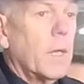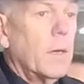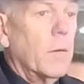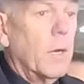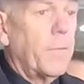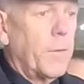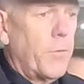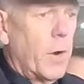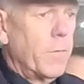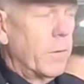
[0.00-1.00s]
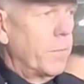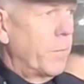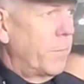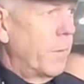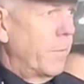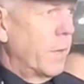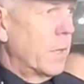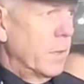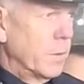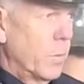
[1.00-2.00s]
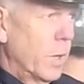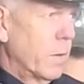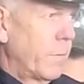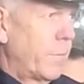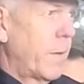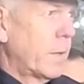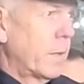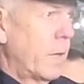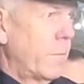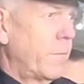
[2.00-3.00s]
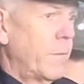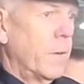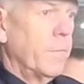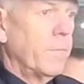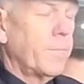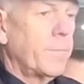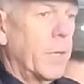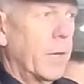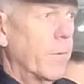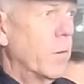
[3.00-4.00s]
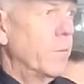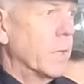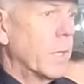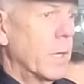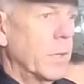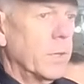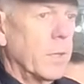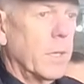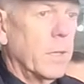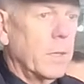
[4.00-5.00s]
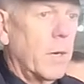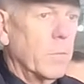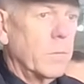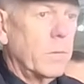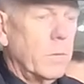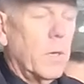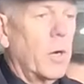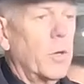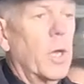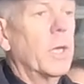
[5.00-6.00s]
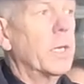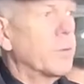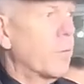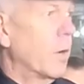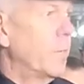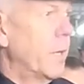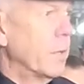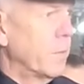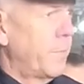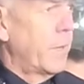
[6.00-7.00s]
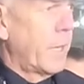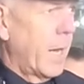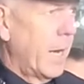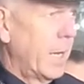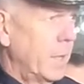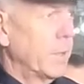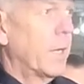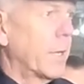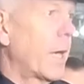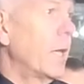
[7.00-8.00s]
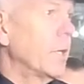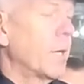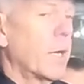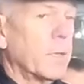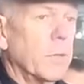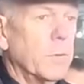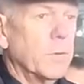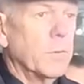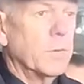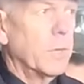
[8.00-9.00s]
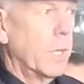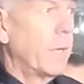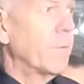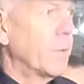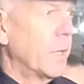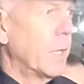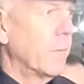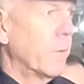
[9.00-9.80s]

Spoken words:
Well, if the driver of the vehicle is aware of the fact that they've been involved in a collision, then I could only describe that as a fairly heartless and callous act to leave the scene of